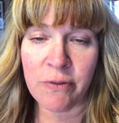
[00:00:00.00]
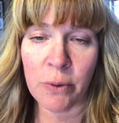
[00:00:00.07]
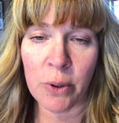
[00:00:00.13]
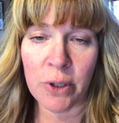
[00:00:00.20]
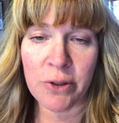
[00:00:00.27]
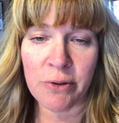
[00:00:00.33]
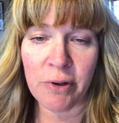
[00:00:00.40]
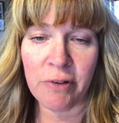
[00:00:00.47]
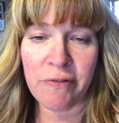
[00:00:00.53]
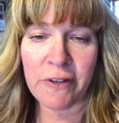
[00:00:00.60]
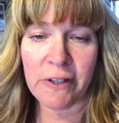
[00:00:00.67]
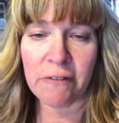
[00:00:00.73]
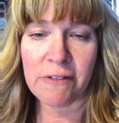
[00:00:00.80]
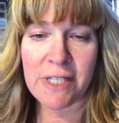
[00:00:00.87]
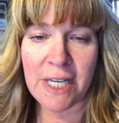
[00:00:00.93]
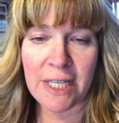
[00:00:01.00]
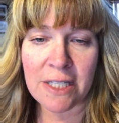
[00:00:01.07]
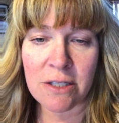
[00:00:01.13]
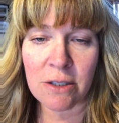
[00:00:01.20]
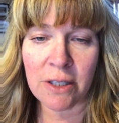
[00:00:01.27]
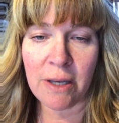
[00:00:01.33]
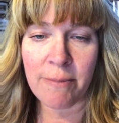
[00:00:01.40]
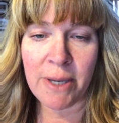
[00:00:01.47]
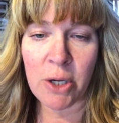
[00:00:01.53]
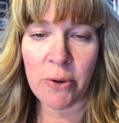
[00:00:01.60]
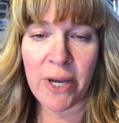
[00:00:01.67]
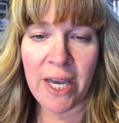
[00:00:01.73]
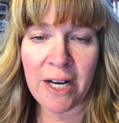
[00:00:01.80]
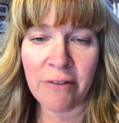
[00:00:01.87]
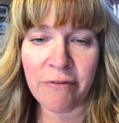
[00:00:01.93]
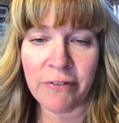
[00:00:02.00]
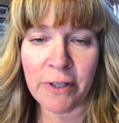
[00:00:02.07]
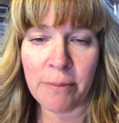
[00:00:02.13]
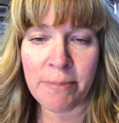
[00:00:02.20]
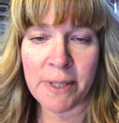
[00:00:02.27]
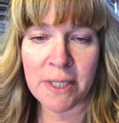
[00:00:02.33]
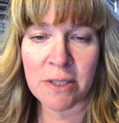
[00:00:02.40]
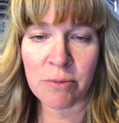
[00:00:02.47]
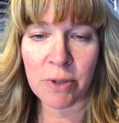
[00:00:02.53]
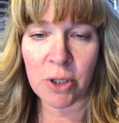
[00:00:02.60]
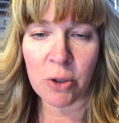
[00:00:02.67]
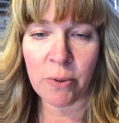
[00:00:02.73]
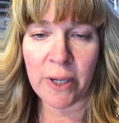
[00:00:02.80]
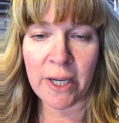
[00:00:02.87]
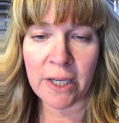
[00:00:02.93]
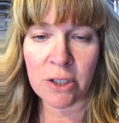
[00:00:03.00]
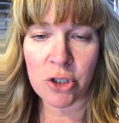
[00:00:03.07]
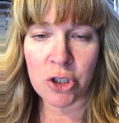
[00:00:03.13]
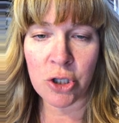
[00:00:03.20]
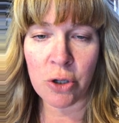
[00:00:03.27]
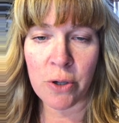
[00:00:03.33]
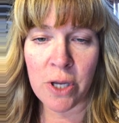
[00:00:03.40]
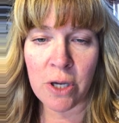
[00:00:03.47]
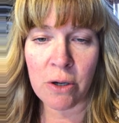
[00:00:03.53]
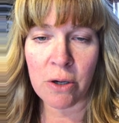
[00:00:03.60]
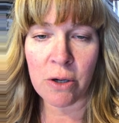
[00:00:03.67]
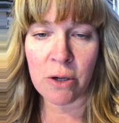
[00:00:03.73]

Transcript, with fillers: 4 through 15. So let me go ahead and flip this real quick and show you.